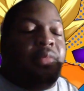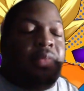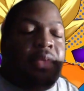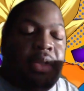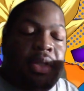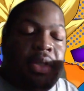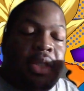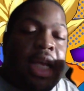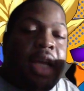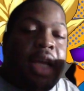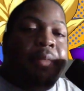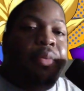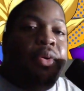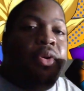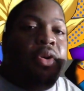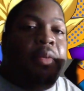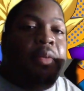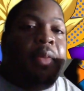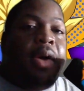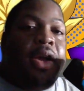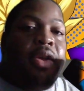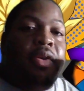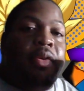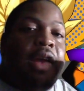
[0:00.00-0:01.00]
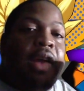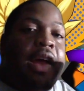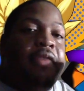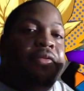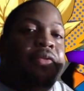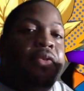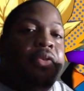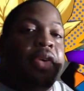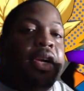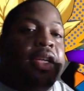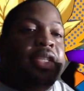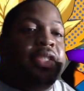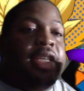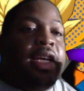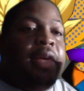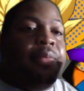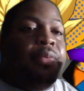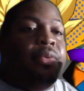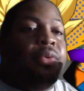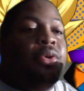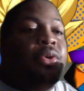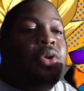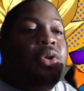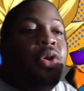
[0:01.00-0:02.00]
taking Pokemon Unite for an
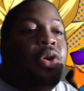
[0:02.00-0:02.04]
example,